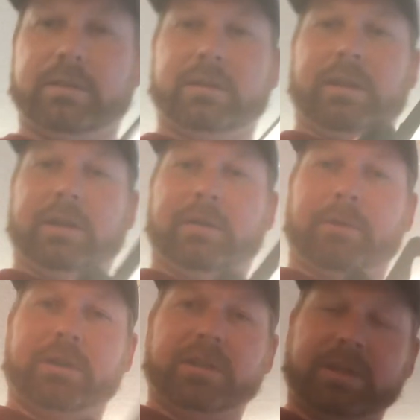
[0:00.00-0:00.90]
in an
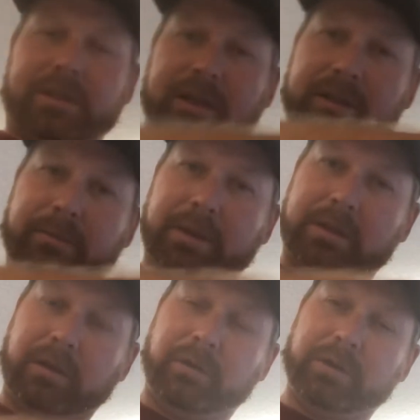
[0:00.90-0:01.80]
emergency, take somebody's
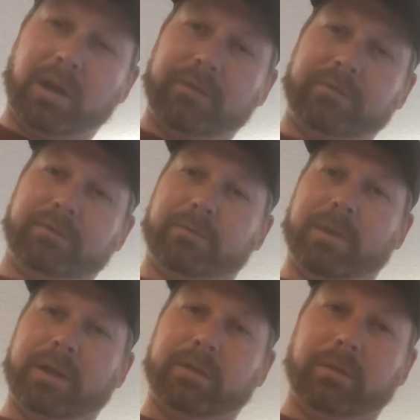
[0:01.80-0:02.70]
clothes off for
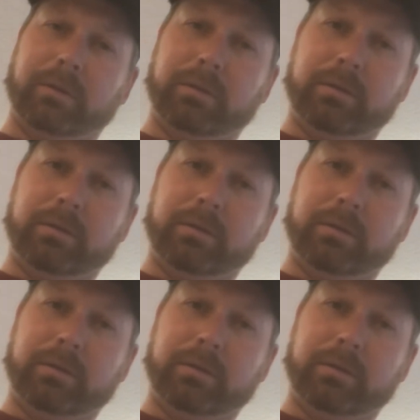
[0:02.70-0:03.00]
medical